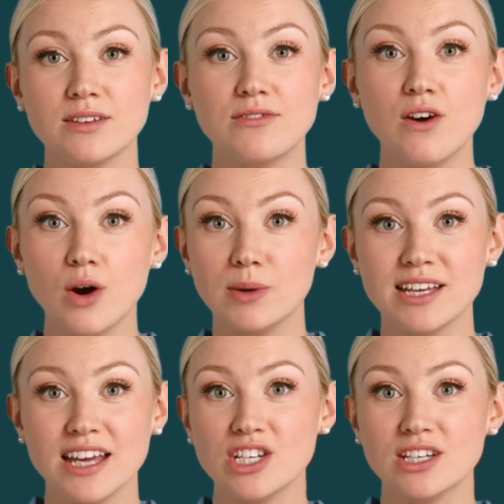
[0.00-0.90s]
fall
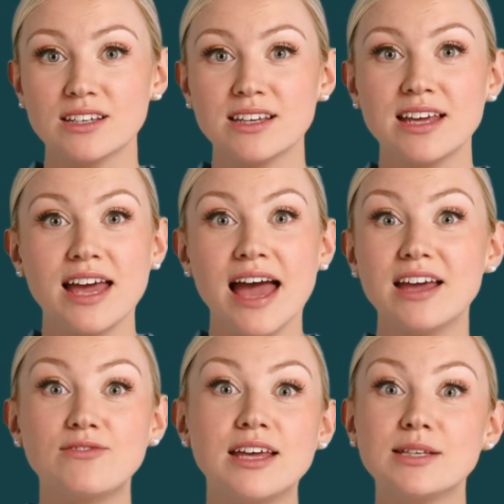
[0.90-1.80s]
protection,
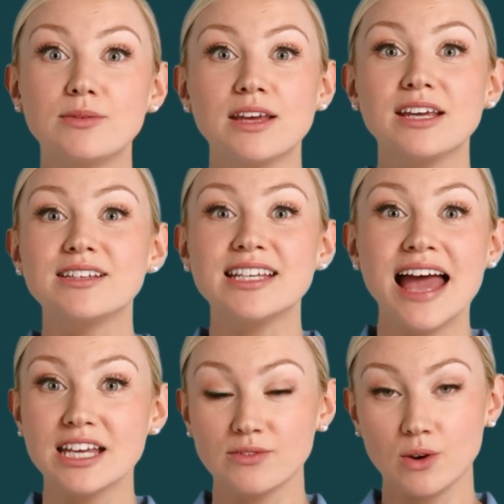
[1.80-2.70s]
and respirators
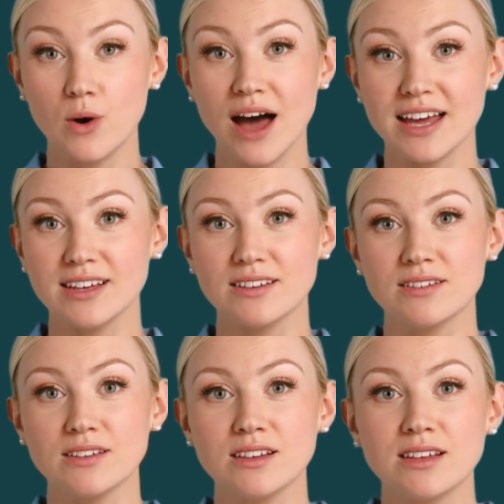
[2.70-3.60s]
as required.
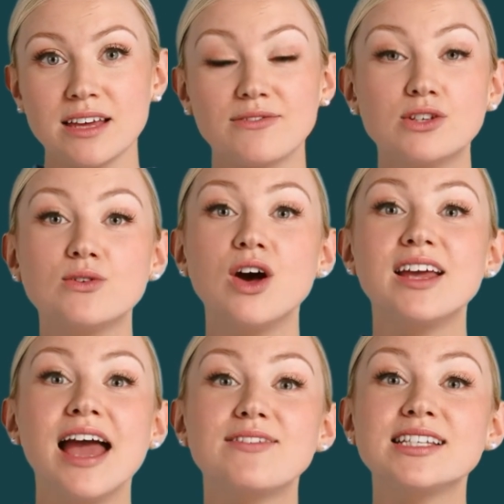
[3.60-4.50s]
If you do not
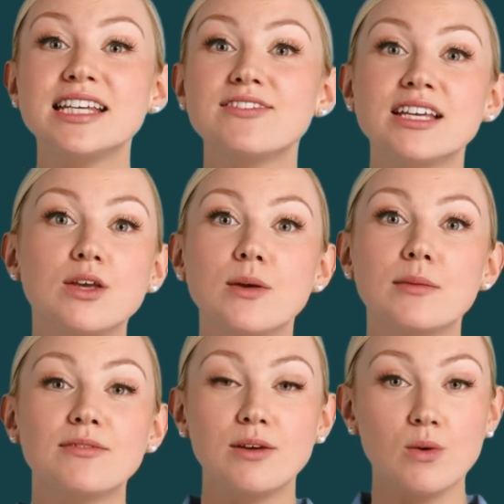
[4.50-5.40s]
have the safety
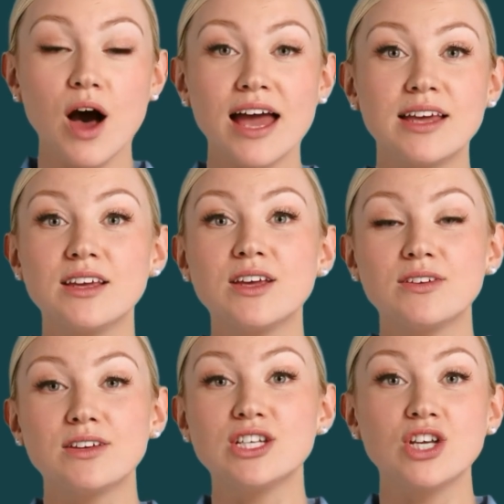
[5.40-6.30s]
equipment required
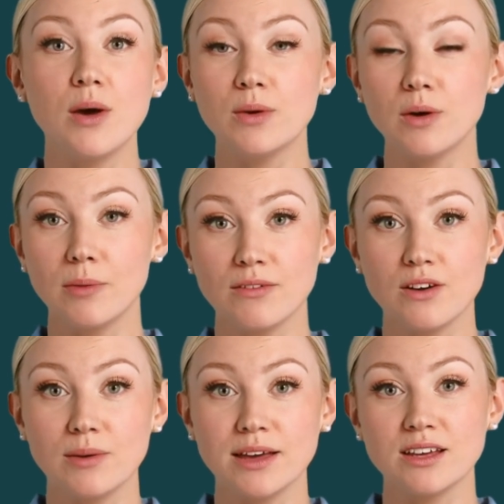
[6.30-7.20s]
for the job you are
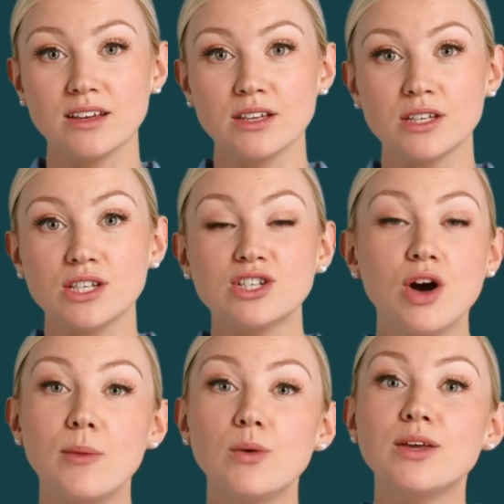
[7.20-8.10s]
performing,
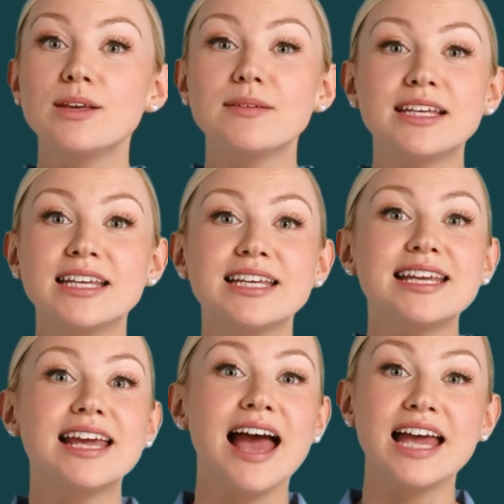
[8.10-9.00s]
stop work
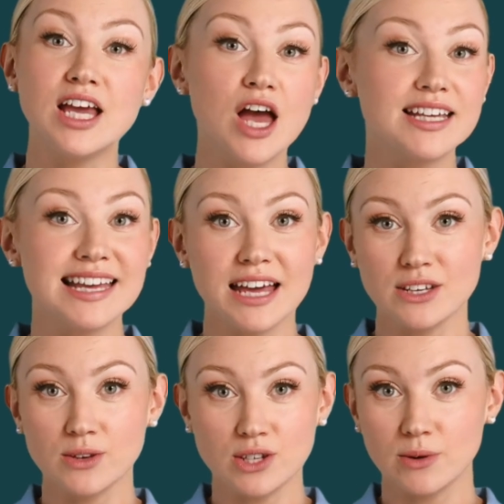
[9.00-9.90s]
immediately and contact
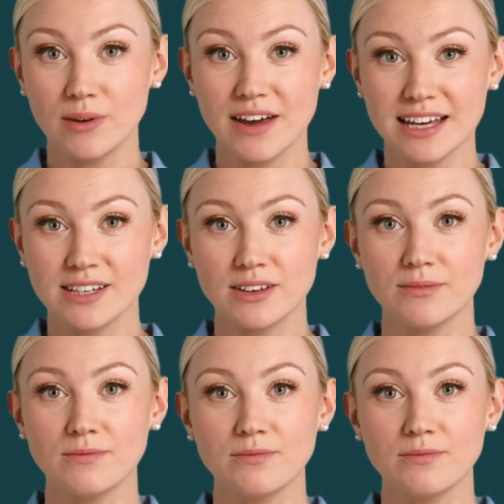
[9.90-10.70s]
your supervisor.